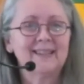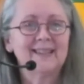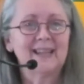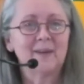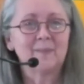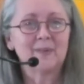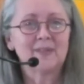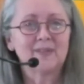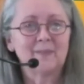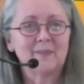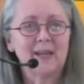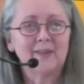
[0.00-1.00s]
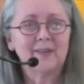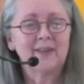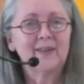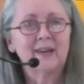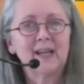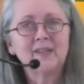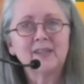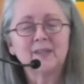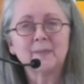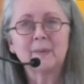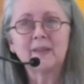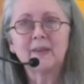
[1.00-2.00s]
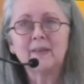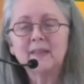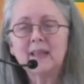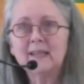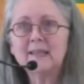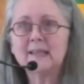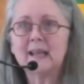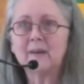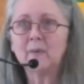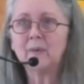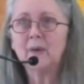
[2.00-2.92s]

examples of microaggressions, but there are things that